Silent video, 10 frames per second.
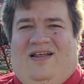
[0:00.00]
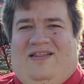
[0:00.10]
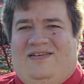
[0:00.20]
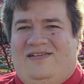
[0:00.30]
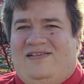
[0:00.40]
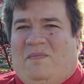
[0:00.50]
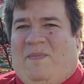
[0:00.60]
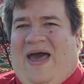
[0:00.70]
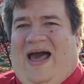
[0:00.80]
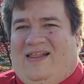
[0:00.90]
this is a
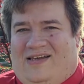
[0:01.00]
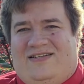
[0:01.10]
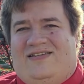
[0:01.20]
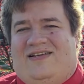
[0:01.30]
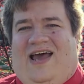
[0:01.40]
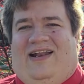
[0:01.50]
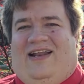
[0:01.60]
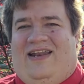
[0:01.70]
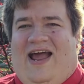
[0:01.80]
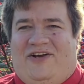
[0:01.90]
palace and a
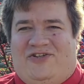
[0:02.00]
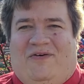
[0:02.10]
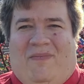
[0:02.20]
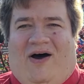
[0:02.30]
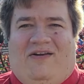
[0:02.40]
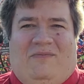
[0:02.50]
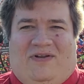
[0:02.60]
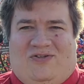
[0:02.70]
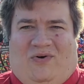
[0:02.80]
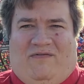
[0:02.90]
national
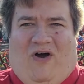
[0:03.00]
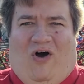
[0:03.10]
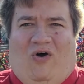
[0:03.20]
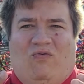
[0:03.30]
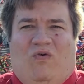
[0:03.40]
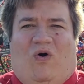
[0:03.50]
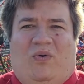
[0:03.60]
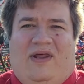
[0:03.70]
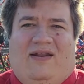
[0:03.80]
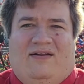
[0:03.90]
monument sort of all
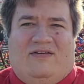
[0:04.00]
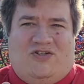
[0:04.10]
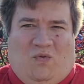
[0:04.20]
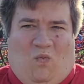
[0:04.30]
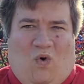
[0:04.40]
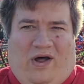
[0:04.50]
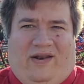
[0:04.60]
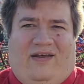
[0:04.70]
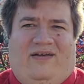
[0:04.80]
rolled into one.